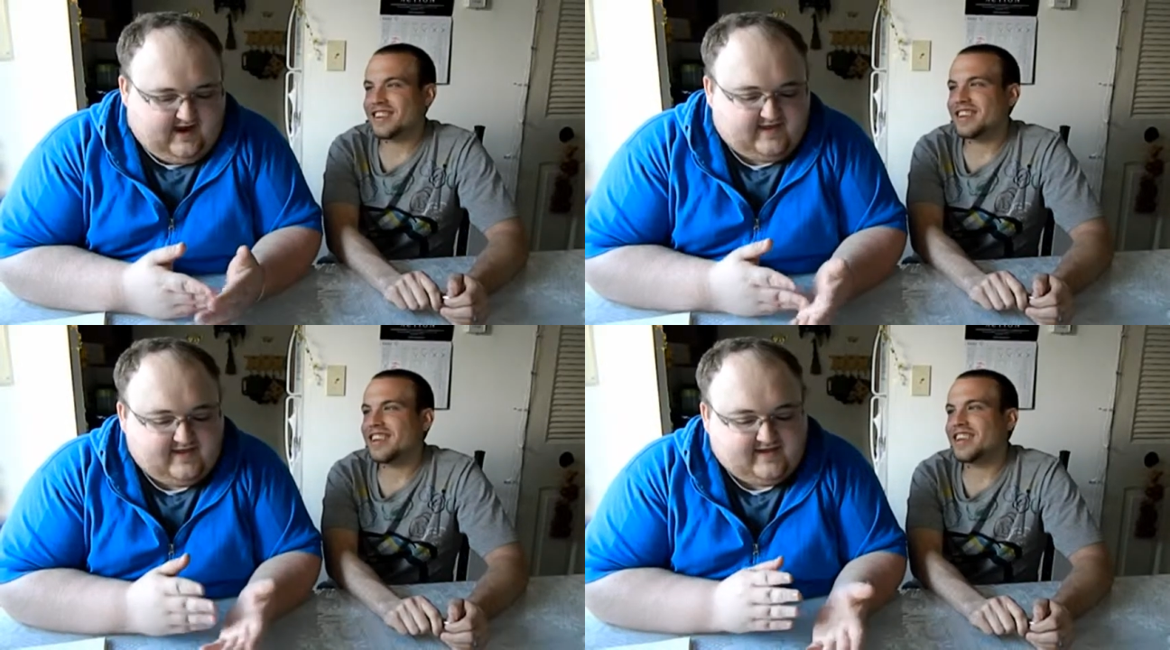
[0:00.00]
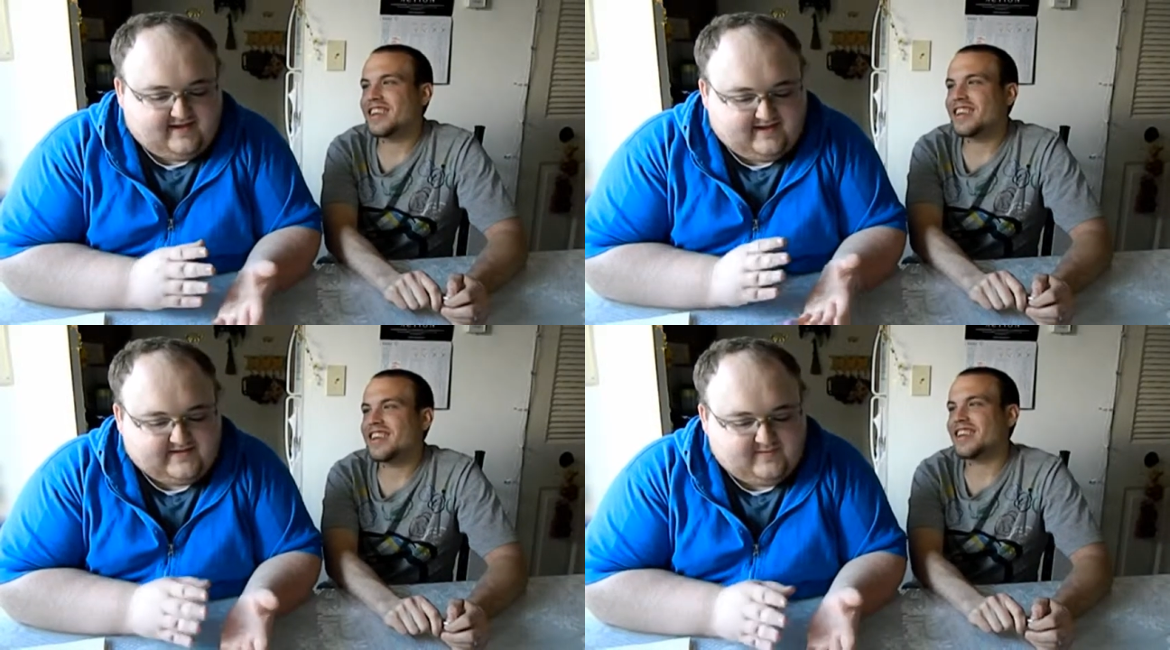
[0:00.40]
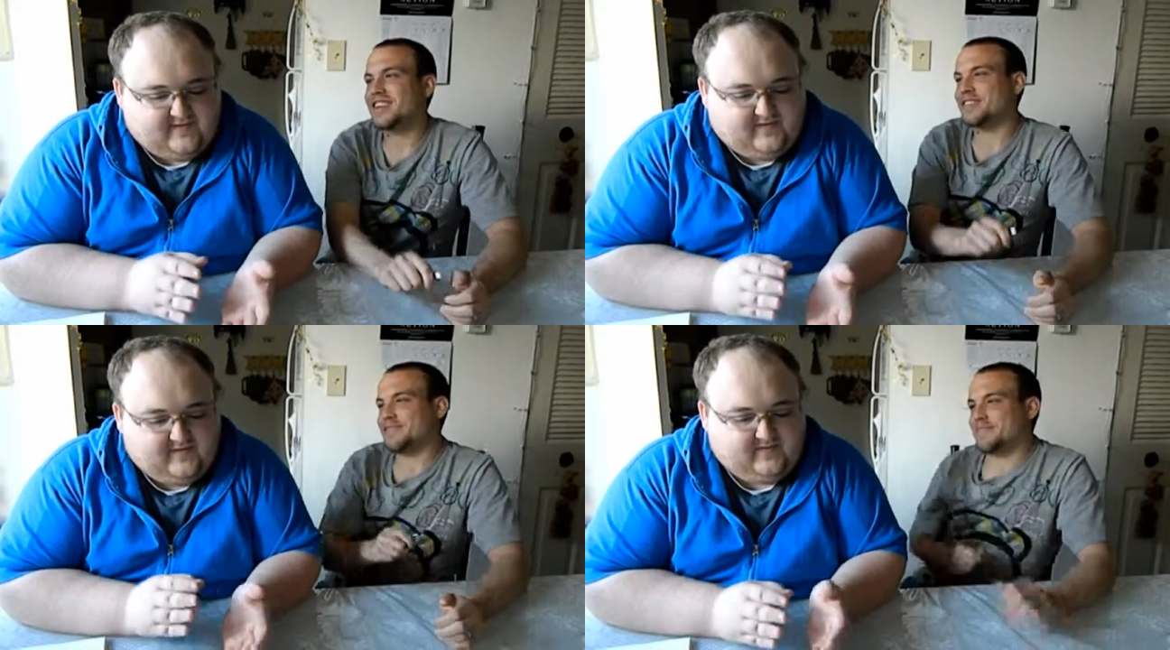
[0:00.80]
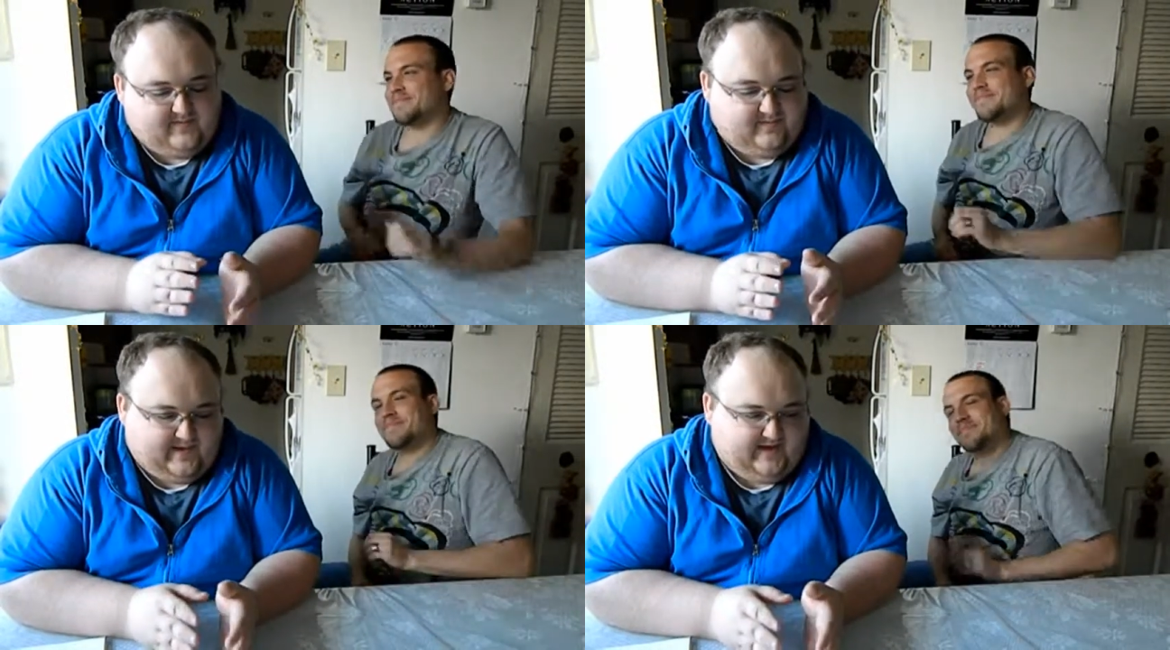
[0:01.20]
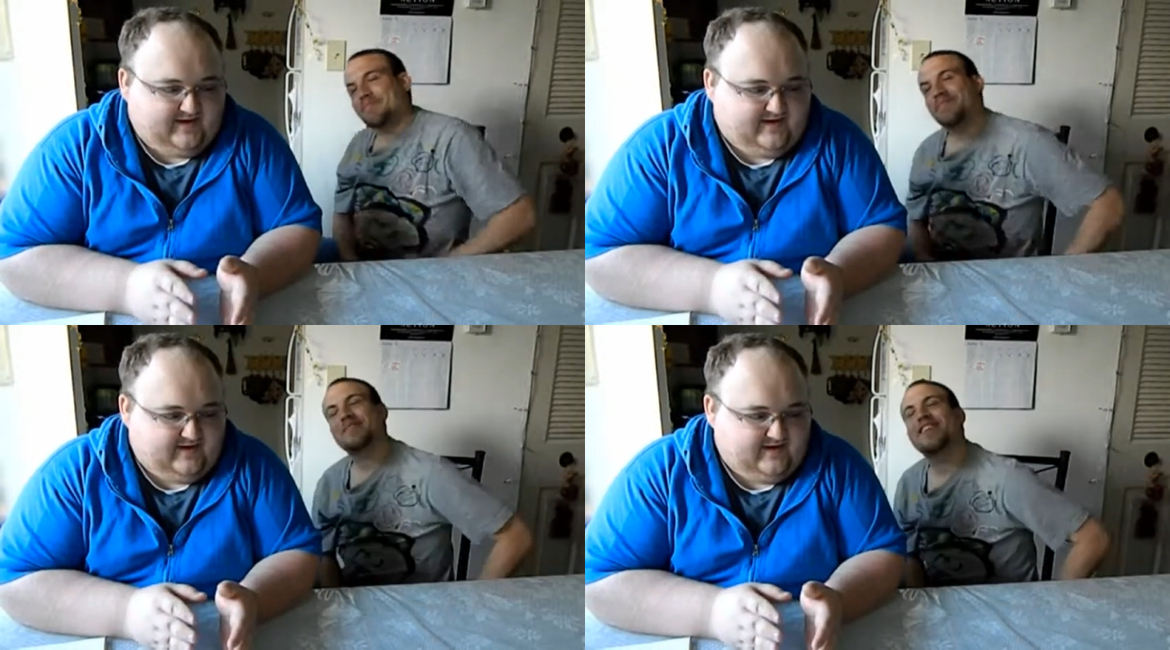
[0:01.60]
Speaker 1: I think this movie would have been
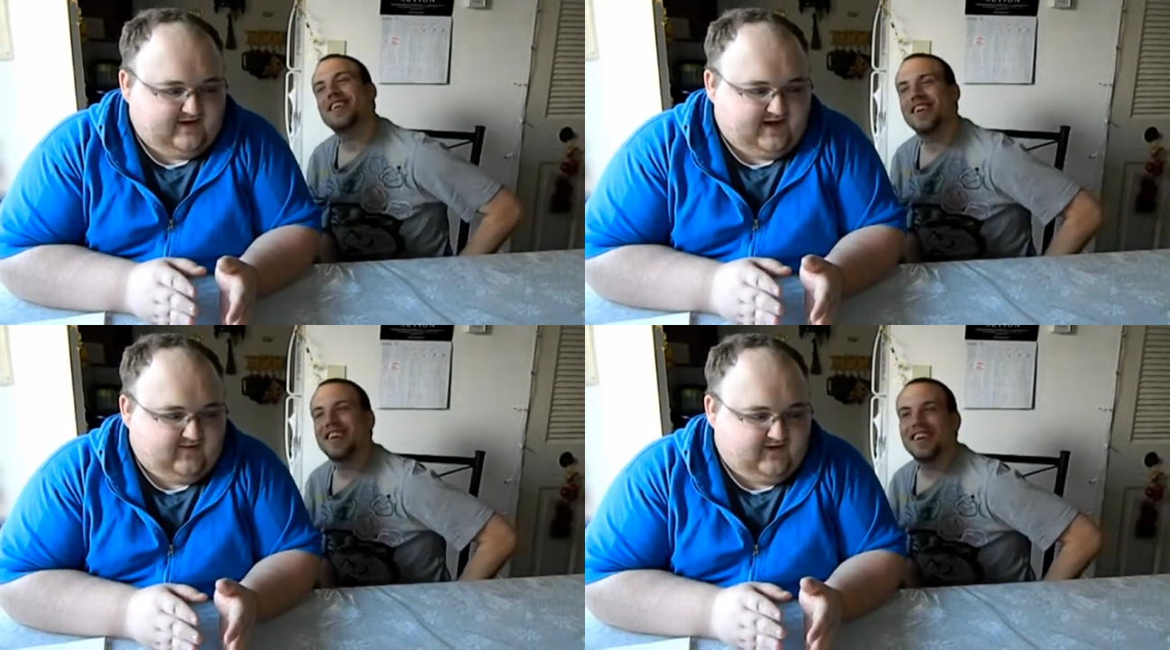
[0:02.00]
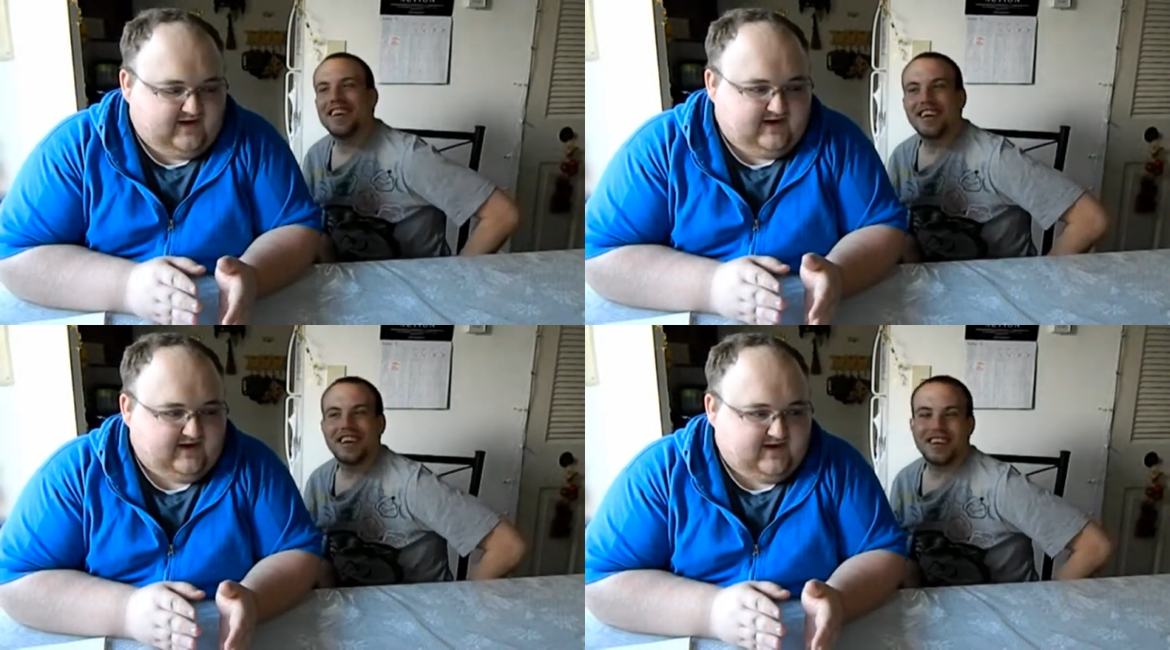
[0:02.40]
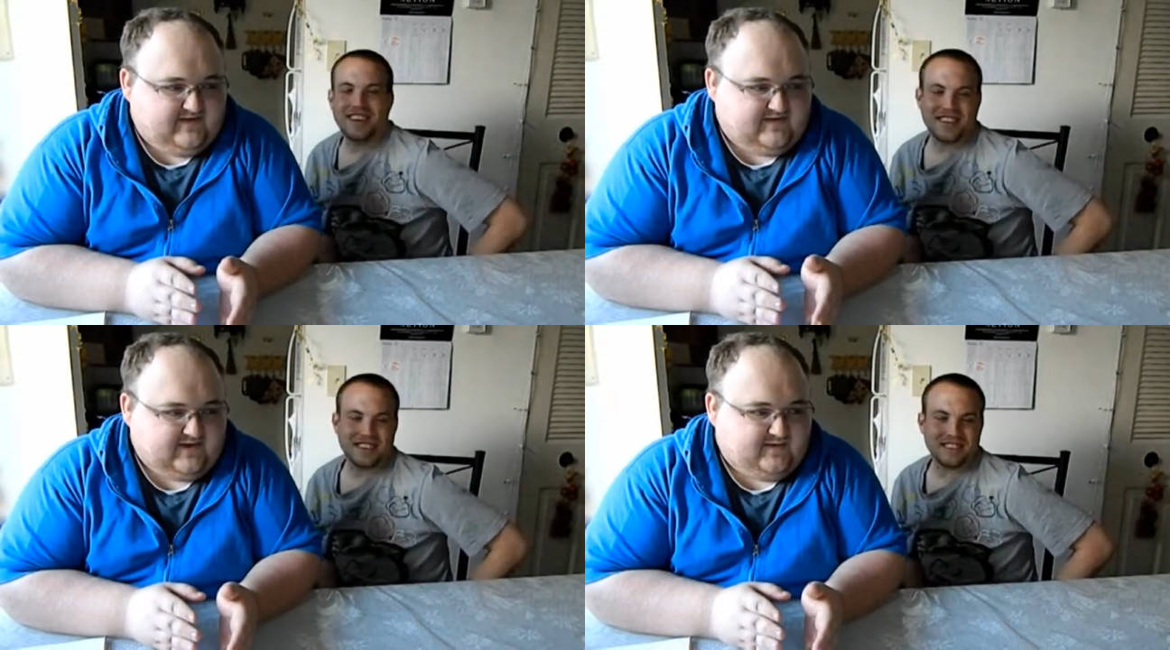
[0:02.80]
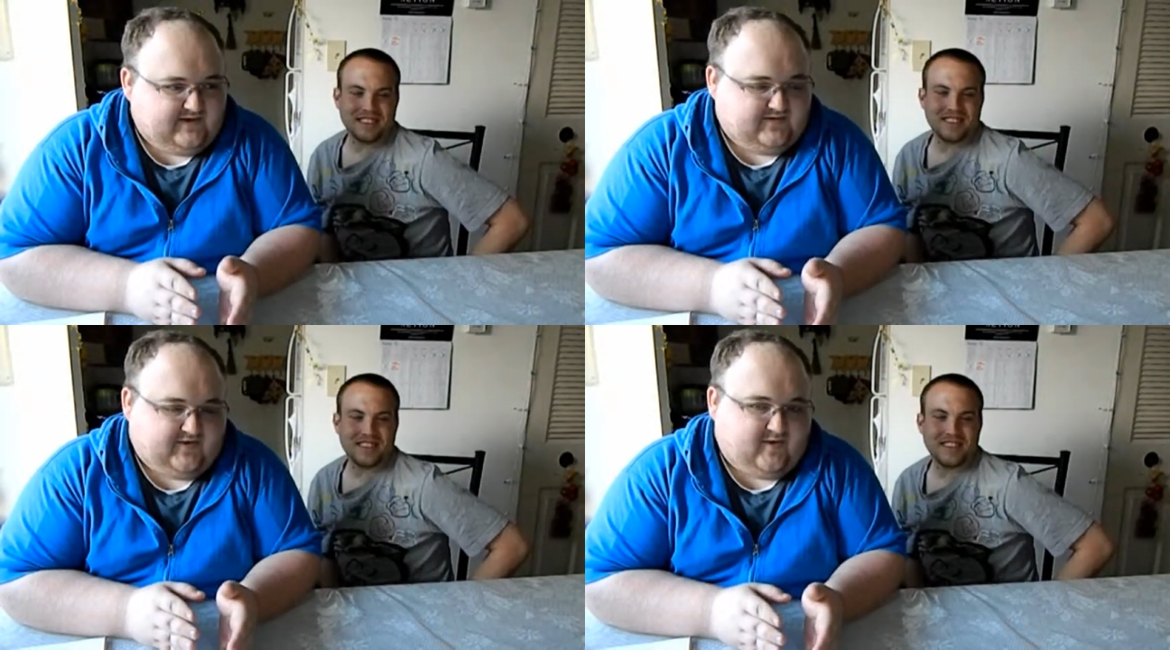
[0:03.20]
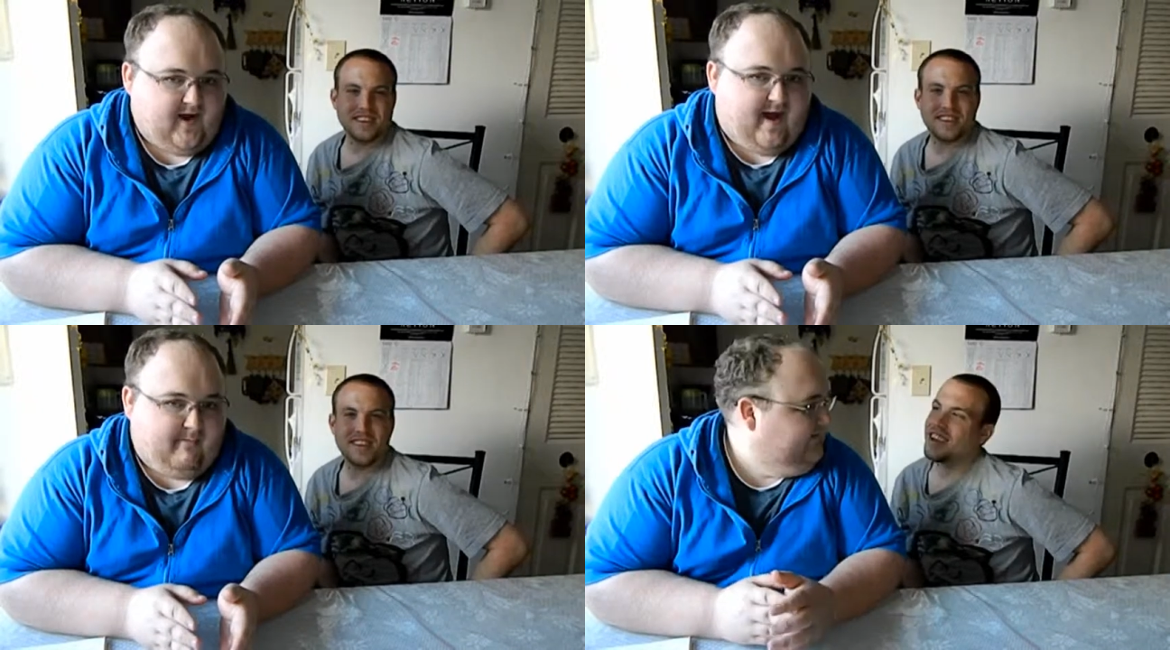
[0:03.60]
better if he didn't give so much of a
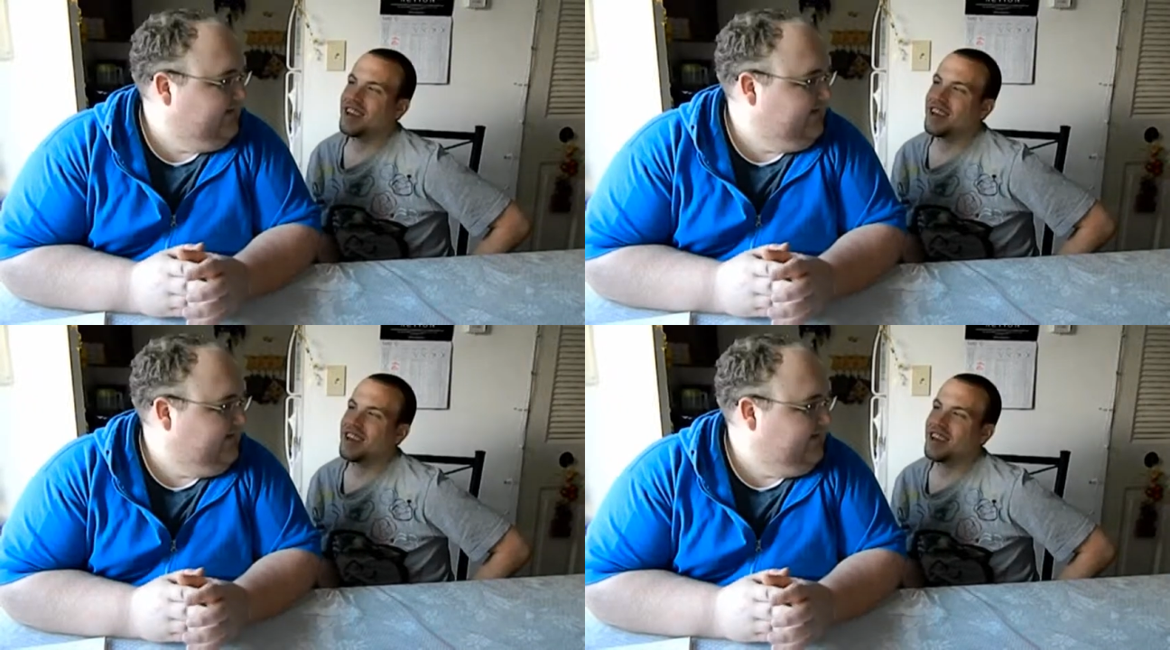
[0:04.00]
crap.